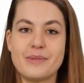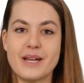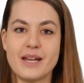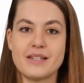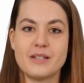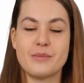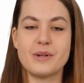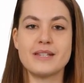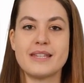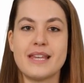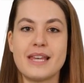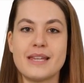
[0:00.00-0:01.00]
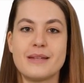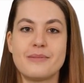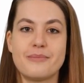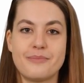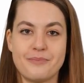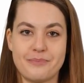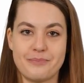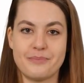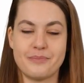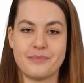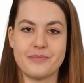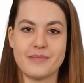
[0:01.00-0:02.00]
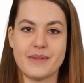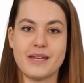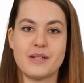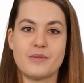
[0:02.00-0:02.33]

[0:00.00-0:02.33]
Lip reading: Customer is king. In